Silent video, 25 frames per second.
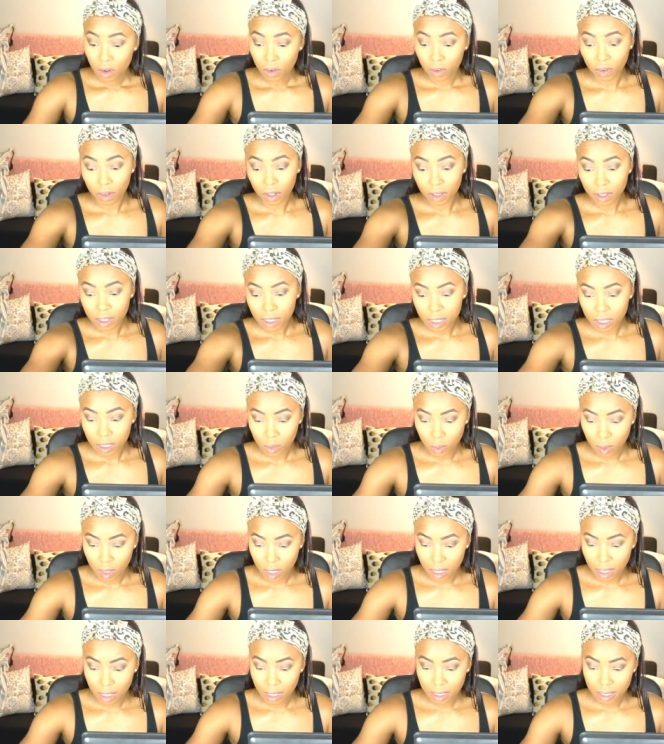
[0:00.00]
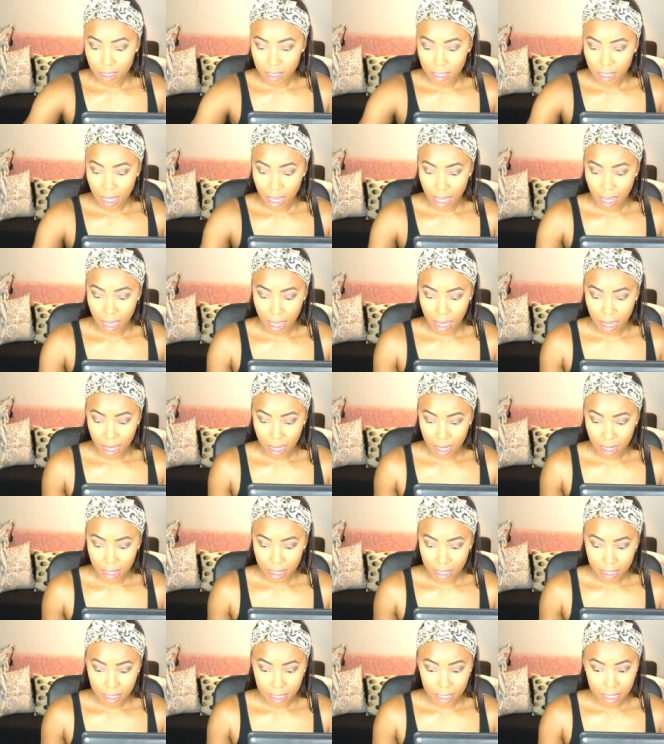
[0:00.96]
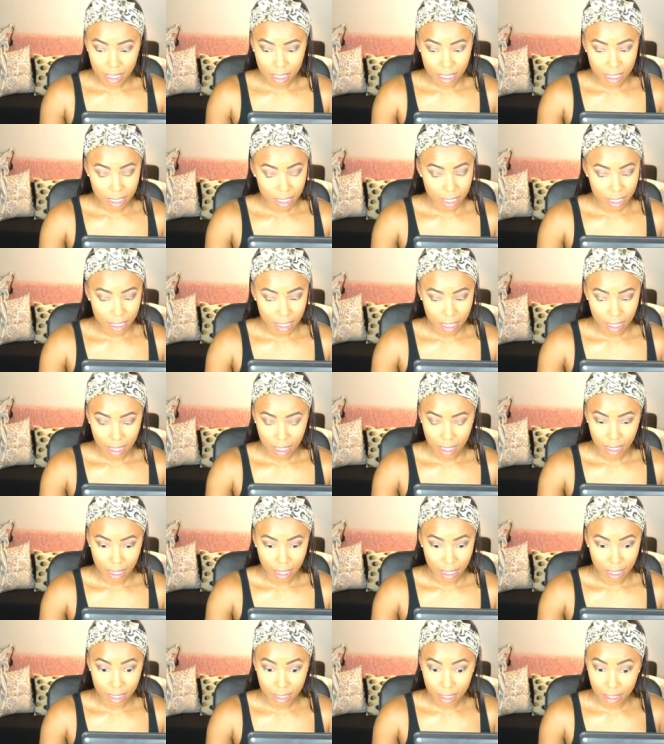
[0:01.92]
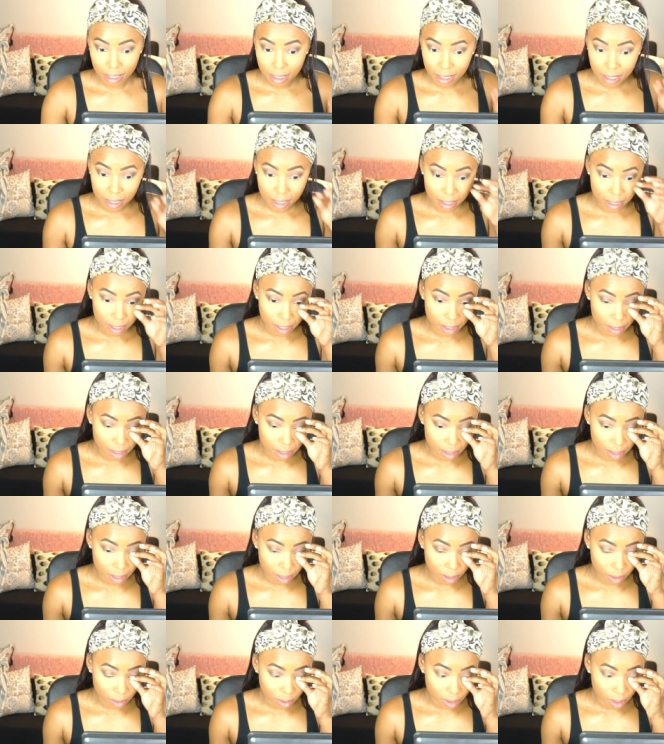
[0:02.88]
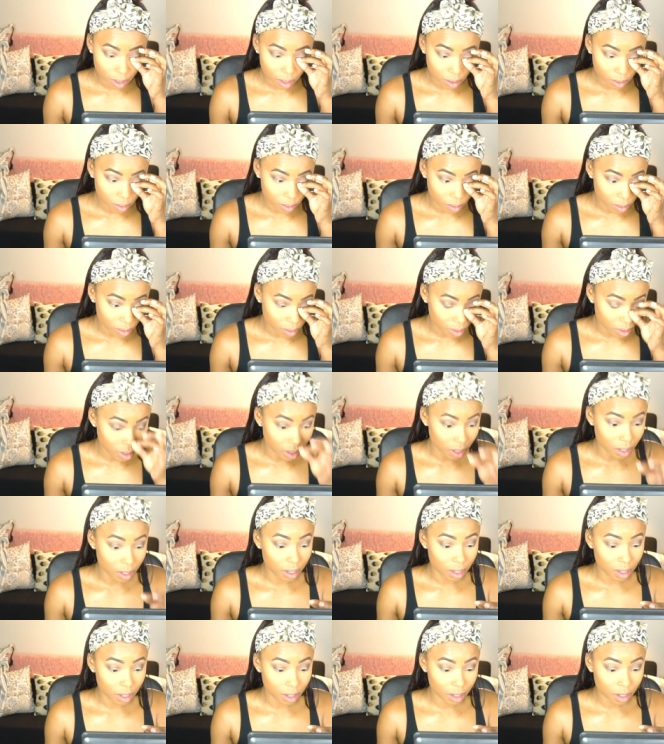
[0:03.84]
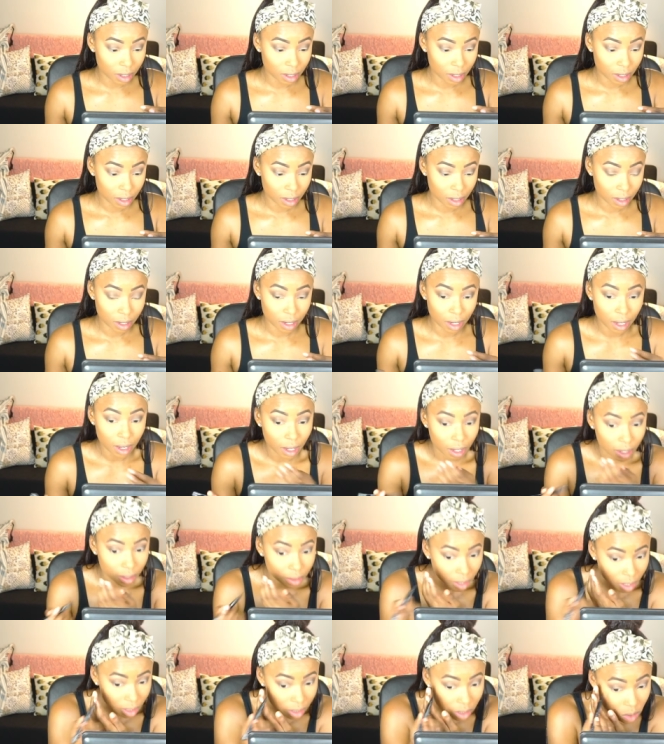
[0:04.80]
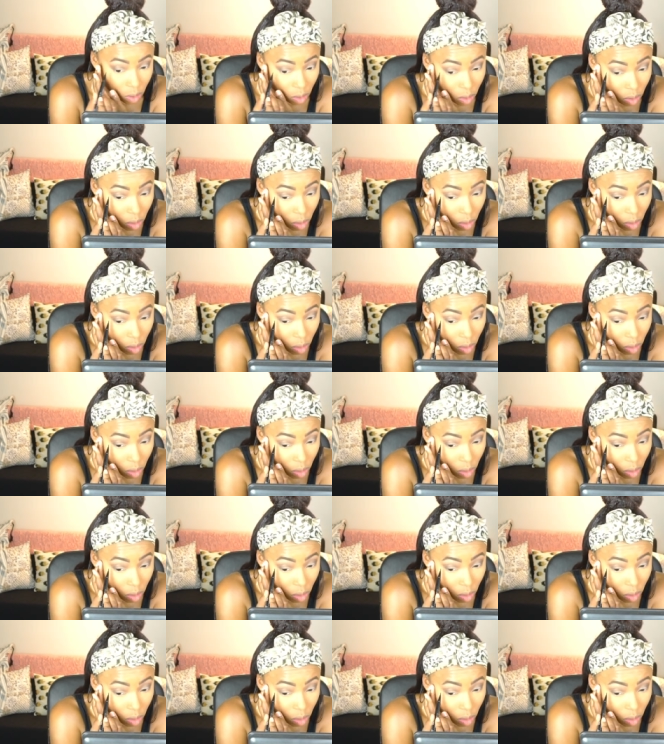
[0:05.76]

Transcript: really sweet and he just is so cute and yeah, that's